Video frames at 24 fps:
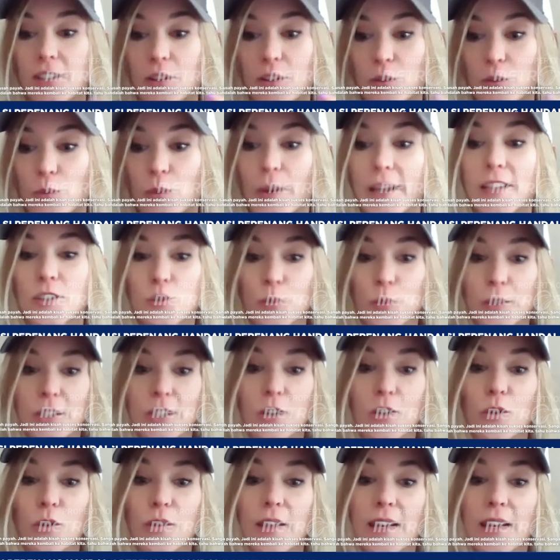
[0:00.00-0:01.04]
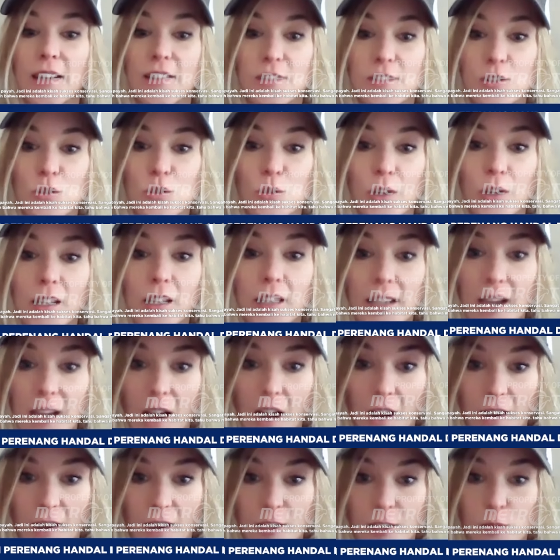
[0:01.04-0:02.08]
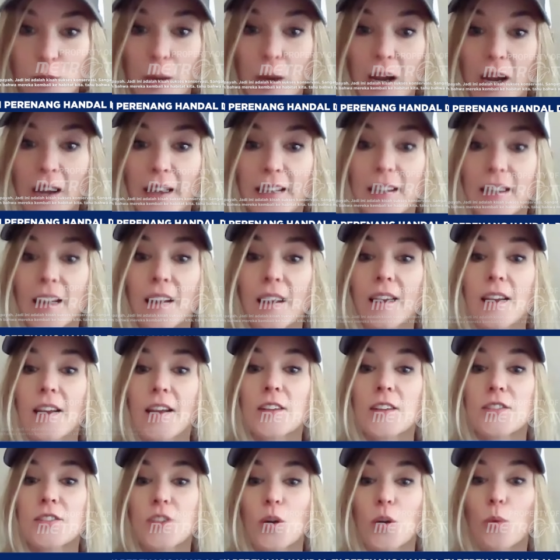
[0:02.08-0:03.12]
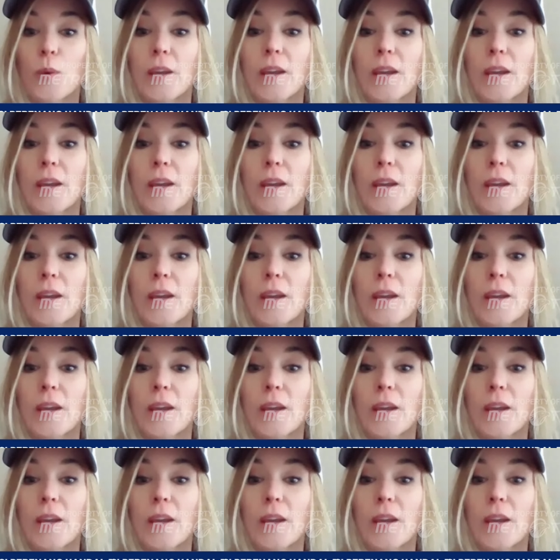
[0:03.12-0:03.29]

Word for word: the range we know they historically occupied. So we